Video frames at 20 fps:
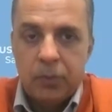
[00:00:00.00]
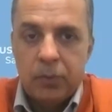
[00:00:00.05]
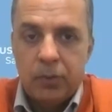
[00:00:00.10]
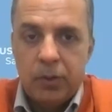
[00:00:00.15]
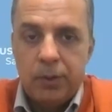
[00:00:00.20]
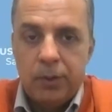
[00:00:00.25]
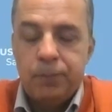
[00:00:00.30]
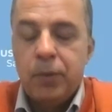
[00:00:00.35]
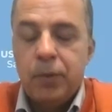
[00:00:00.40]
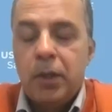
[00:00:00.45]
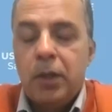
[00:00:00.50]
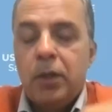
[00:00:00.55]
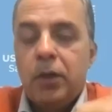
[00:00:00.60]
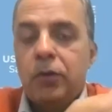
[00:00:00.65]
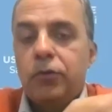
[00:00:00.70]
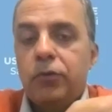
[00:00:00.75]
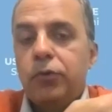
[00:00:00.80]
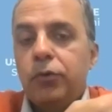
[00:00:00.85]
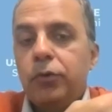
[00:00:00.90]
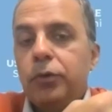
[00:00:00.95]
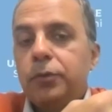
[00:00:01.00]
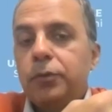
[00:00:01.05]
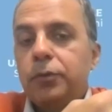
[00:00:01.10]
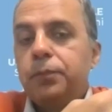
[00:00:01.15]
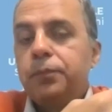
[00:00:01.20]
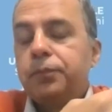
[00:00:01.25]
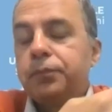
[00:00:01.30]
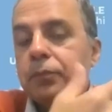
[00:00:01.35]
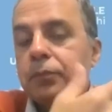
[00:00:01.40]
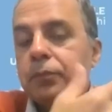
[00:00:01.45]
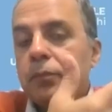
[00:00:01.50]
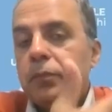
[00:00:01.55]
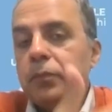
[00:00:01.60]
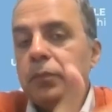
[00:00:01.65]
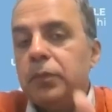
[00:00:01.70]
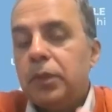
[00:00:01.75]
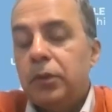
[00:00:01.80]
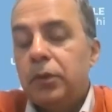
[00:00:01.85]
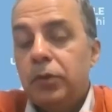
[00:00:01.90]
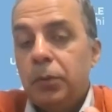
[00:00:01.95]
Okay, so
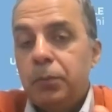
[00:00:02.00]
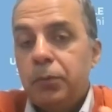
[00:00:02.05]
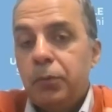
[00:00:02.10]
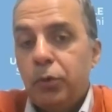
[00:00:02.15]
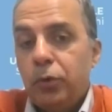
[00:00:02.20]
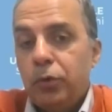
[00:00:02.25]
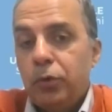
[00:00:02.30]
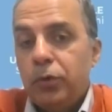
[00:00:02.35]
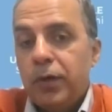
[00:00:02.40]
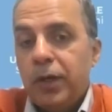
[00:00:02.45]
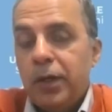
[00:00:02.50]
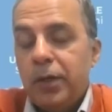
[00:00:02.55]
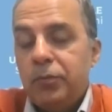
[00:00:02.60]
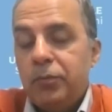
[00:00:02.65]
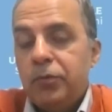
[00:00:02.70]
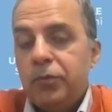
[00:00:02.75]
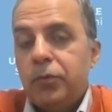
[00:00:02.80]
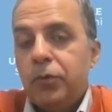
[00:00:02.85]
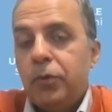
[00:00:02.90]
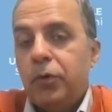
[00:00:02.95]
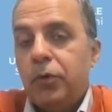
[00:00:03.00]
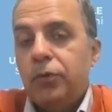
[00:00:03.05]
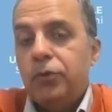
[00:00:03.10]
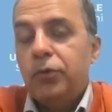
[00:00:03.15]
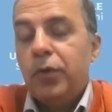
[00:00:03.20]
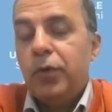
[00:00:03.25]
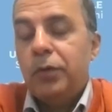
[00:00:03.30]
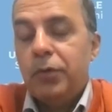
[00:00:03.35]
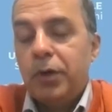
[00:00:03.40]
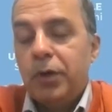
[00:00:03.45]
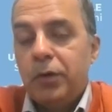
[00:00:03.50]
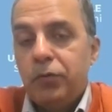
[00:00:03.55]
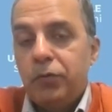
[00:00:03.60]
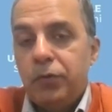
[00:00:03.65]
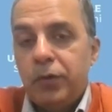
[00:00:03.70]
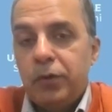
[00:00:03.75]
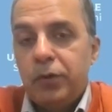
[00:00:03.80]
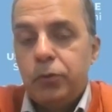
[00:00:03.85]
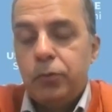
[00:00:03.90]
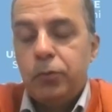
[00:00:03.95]
the programs also have
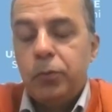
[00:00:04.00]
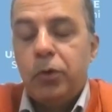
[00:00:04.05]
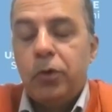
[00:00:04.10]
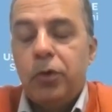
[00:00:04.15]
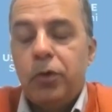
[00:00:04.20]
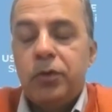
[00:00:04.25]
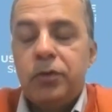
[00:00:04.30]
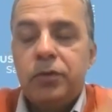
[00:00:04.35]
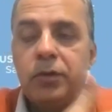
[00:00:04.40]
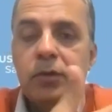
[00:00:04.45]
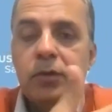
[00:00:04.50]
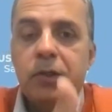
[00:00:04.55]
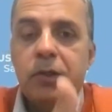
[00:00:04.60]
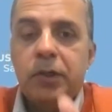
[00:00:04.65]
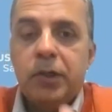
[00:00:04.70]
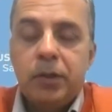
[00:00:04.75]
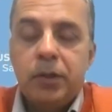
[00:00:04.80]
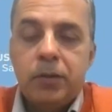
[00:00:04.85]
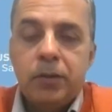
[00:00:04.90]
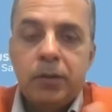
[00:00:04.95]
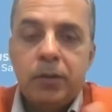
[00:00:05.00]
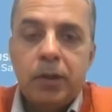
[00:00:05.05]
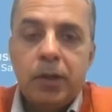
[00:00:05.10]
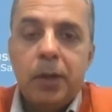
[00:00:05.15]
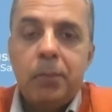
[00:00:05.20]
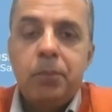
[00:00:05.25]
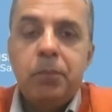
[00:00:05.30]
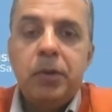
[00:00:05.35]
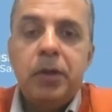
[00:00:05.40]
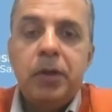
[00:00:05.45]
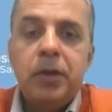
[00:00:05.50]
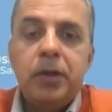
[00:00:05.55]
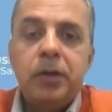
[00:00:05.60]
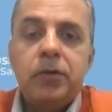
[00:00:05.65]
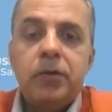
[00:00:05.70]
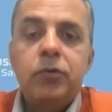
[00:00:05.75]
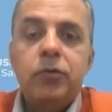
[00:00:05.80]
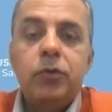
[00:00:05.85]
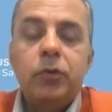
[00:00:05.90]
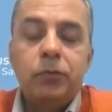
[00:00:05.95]
unfilled spots, and there are
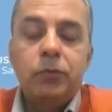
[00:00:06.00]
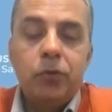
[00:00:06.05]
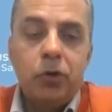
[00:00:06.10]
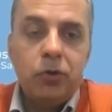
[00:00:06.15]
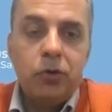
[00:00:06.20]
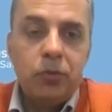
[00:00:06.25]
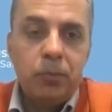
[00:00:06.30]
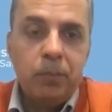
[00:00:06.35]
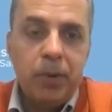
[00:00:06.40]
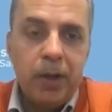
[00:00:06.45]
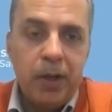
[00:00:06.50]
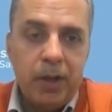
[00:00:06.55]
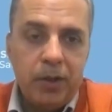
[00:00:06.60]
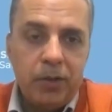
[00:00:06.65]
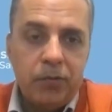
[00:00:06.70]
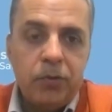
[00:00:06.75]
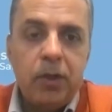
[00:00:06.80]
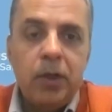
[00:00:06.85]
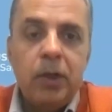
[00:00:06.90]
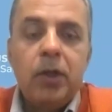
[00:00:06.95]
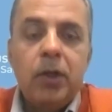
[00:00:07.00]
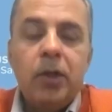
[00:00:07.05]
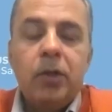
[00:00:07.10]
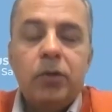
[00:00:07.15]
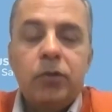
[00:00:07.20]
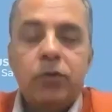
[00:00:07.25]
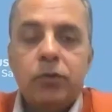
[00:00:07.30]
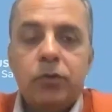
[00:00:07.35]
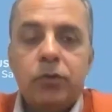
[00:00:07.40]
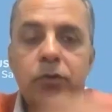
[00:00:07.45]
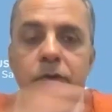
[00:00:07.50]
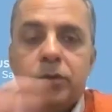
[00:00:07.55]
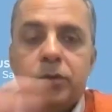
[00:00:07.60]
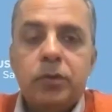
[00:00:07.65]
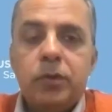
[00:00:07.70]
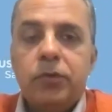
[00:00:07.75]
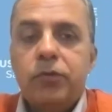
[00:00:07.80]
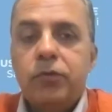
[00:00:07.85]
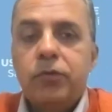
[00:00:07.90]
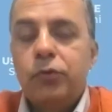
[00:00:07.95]
applicants who have not matched. So
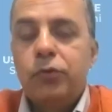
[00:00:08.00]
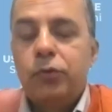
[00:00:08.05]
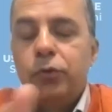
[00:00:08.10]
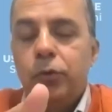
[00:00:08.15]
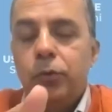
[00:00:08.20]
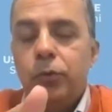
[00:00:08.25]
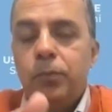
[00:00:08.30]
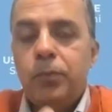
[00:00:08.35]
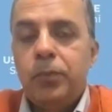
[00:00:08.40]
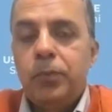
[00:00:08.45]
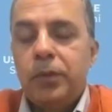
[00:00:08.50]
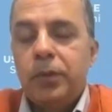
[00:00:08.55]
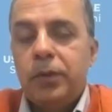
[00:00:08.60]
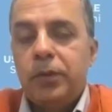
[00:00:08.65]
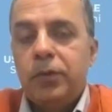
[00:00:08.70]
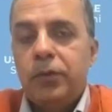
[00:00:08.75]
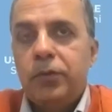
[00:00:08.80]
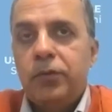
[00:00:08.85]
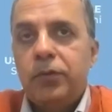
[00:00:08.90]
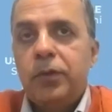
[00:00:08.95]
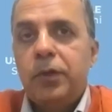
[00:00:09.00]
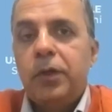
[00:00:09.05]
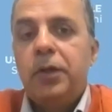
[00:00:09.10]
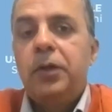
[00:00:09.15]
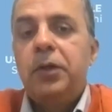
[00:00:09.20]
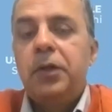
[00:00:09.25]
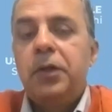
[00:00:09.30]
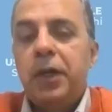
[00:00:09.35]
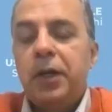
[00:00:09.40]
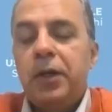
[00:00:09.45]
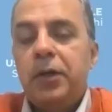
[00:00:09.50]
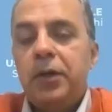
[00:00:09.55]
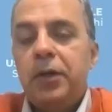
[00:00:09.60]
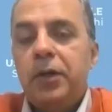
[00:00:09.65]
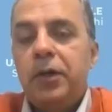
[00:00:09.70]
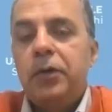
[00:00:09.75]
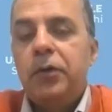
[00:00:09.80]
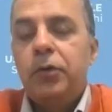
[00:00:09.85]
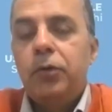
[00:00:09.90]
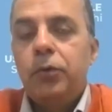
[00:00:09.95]
this SOAP is
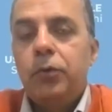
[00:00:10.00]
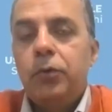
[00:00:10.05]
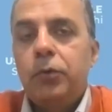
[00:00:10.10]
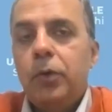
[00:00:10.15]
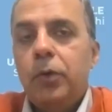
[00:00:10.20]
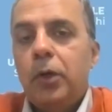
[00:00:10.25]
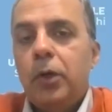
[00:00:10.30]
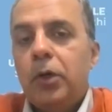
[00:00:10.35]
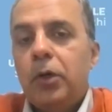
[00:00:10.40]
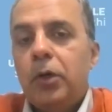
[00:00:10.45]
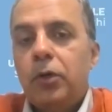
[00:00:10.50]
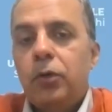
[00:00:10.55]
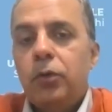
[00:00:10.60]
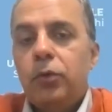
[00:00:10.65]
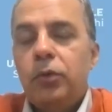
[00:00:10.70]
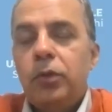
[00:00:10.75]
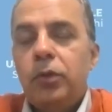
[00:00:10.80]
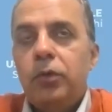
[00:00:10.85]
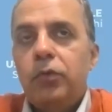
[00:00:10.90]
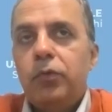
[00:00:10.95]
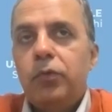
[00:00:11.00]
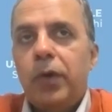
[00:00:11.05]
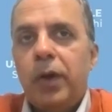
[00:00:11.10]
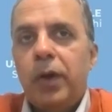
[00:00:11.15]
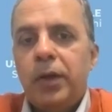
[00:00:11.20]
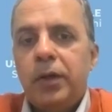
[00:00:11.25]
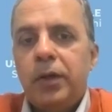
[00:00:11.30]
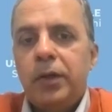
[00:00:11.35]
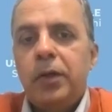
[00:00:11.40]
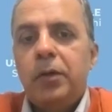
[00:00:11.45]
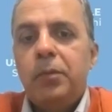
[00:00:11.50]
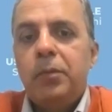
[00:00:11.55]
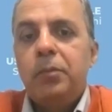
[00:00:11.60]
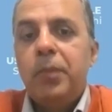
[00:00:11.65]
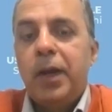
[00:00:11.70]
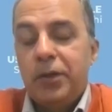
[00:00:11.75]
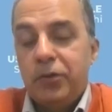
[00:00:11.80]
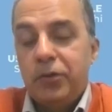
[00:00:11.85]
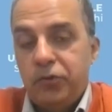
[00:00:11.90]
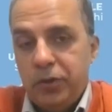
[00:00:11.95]
intended to do the final
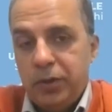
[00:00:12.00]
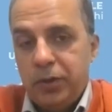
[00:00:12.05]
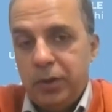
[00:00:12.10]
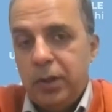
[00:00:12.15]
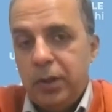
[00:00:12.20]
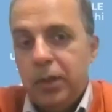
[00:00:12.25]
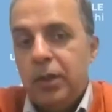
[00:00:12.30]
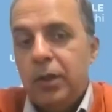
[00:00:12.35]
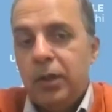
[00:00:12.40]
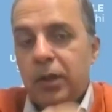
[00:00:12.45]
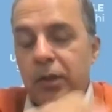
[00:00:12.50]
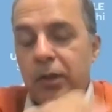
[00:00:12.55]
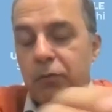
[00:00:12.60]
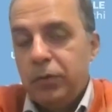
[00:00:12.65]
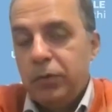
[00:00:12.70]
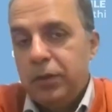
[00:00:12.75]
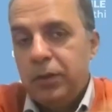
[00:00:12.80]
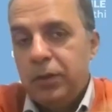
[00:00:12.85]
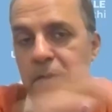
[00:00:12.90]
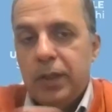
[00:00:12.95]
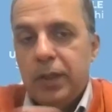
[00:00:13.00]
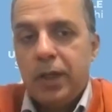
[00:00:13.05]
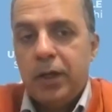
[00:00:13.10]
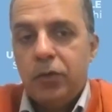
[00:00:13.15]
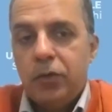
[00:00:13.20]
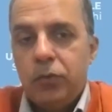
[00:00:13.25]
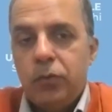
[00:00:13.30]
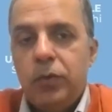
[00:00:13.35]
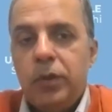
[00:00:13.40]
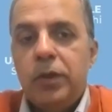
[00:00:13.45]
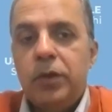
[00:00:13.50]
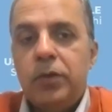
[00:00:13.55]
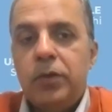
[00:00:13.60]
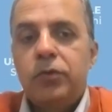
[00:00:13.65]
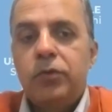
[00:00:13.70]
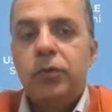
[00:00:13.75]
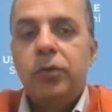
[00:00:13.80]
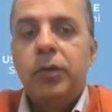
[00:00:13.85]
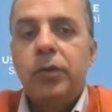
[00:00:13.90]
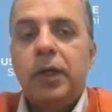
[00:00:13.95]
matching within that week.
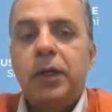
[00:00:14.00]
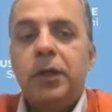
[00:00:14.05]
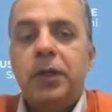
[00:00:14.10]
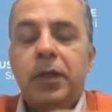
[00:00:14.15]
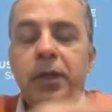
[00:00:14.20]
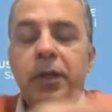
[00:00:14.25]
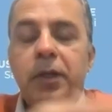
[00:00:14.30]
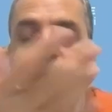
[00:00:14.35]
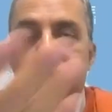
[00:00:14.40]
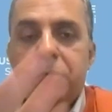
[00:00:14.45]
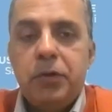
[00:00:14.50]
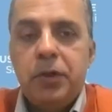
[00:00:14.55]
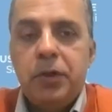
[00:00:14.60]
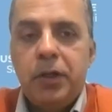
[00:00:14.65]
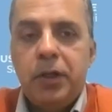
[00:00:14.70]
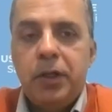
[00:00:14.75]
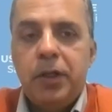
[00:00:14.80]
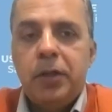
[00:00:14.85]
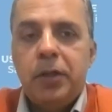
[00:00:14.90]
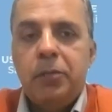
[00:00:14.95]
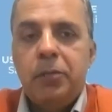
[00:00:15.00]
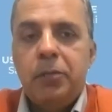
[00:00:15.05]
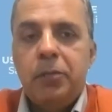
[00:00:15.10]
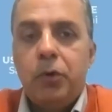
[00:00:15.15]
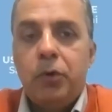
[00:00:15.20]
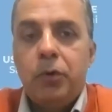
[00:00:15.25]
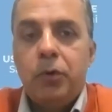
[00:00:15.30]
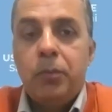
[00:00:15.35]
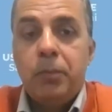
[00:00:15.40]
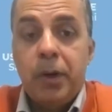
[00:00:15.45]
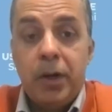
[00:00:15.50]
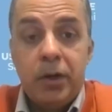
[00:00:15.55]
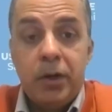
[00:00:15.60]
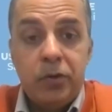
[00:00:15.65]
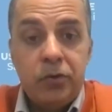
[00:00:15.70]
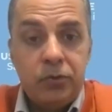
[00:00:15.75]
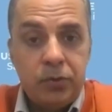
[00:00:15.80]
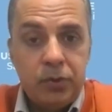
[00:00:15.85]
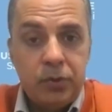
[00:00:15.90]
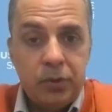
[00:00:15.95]
So at 11 a.m. on
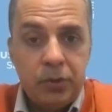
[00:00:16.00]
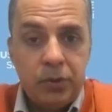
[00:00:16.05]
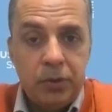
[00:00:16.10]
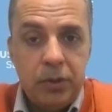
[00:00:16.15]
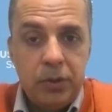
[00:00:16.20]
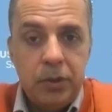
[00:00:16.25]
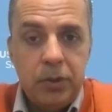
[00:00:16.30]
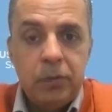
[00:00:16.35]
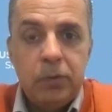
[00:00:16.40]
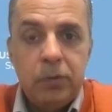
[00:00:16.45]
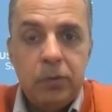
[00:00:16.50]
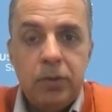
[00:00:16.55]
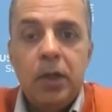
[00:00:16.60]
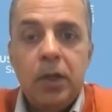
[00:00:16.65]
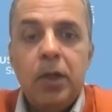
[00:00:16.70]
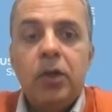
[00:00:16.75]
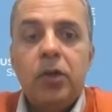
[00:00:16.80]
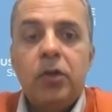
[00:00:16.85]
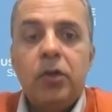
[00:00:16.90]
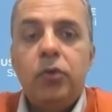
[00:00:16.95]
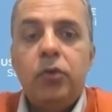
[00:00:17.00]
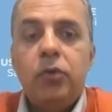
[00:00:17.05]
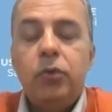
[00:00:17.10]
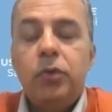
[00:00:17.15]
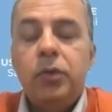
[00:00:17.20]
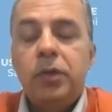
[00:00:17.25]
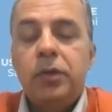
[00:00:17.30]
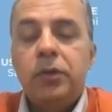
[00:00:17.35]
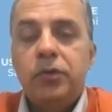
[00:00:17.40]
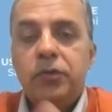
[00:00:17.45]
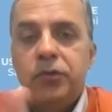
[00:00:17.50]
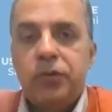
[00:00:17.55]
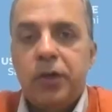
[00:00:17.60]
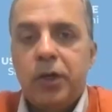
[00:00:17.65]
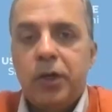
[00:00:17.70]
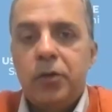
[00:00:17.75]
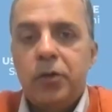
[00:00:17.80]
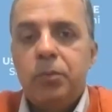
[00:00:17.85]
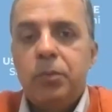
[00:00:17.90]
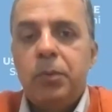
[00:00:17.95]
March 13th, you can
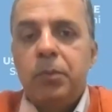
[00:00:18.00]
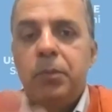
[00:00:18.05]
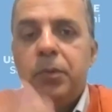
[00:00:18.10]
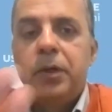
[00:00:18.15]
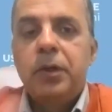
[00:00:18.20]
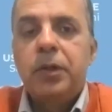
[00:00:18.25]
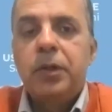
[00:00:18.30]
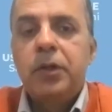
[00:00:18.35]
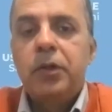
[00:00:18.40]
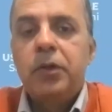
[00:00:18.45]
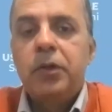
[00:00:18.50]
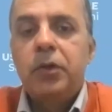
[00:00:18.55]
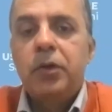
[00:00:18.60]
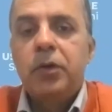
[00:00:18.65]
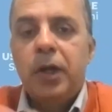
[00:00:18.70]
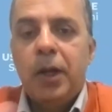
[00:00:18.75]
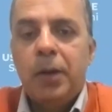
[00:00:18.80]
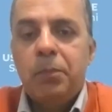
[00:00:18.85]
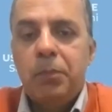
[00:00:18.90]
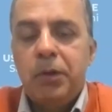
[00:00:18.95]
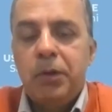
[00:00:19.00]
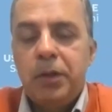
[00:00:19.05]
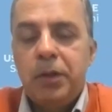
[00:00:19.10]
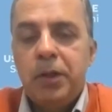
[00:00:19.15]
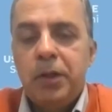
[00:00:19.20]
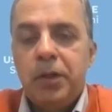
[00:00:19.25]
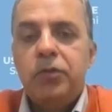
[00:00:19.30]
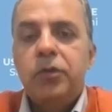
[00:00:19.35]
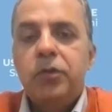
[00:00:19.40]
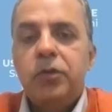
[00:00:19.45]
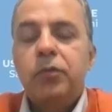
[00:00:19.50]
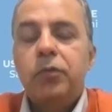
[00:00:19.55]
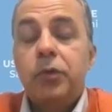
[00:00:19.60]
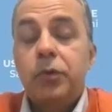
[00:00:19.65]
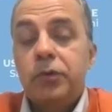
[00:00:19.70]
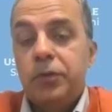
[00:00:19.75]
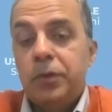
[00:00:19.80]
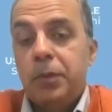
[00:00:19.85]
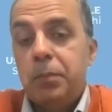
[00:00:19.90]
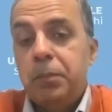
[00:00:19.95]
start preparing your application
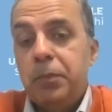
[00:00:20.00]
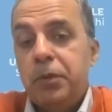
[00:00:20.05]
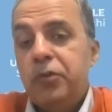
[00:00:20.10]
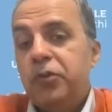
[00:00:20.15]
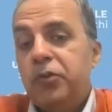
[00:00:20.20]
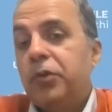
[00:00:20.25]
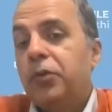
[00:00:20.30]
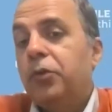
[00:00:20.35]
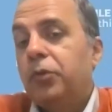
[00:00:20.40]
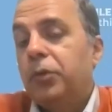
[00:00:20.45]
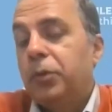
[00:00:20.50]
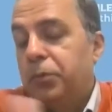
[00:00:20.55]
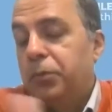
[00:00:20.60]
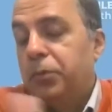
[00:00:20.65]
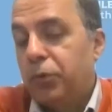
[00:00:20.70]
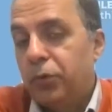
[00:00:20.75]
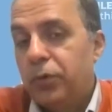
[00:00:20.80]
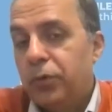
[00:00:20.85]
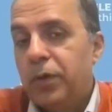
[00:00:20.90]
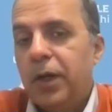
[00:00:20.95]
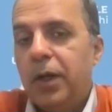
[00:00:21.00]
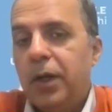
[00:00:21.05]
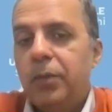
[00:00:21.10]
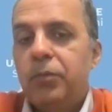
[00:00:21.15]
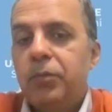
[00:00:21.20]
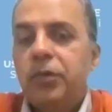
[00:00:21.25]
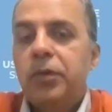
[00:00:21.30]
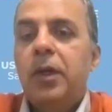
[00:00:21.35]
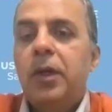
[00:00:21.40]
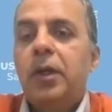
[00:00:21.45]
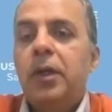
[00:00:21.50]
for submission to the programs